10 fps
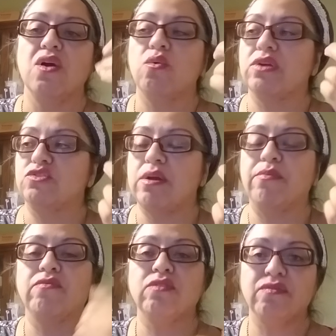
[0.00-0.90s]
or a
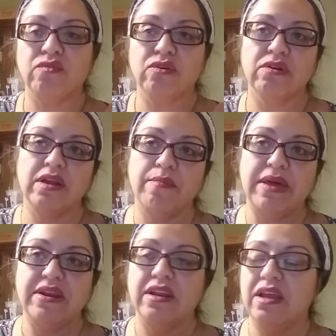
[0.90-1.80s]
dropperful for
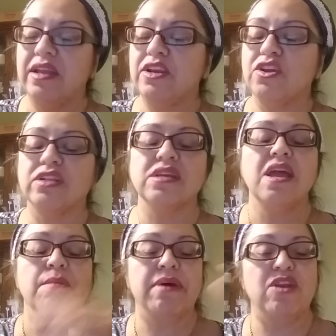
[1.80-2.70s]
about an adult,
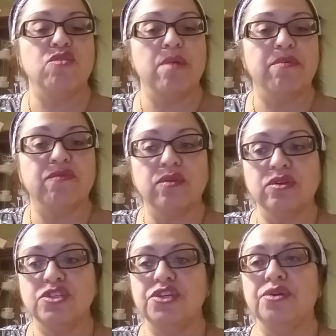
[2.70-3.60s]
about a dropperful
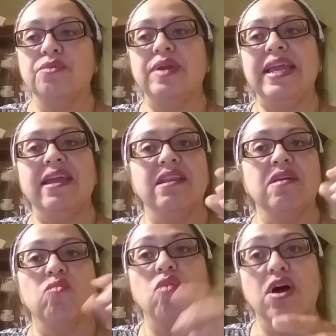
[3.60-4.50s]
or two in
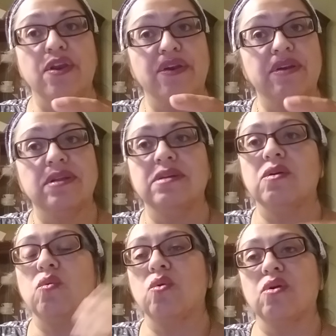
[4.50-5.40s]
water,
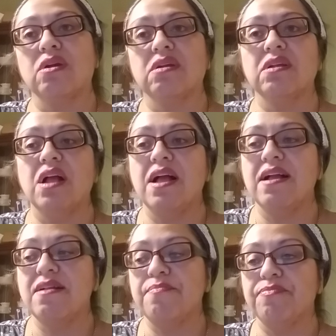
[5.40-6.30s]
or
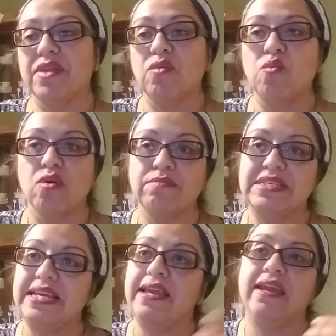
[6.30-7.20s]
a warm
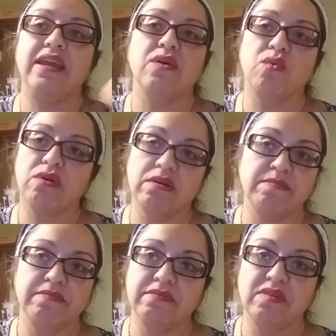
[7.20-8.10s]
tea, or
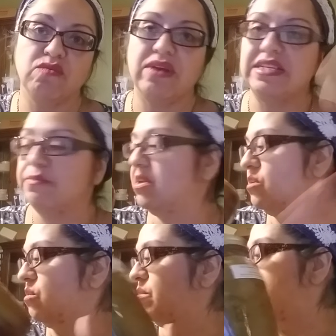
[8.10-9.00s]
rice milk,
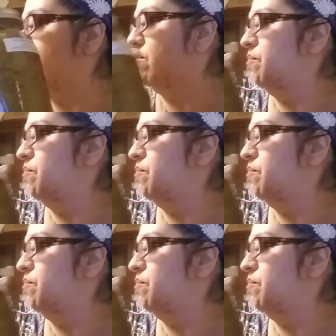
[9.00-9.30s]
or whatever.